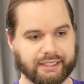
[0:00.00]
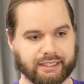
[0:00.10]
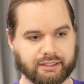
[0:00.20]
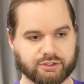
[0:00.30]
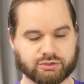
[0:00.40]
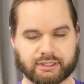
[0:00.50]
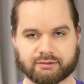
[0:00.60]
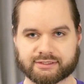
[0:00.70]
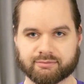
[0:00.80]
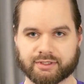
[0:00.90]
and try
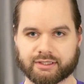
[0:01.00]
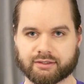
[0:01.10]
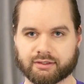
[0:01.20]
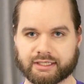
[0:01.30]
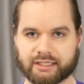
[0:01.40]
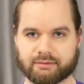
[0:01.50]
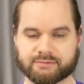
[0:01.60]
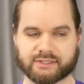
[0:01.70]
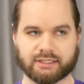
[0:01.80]
out some of their games.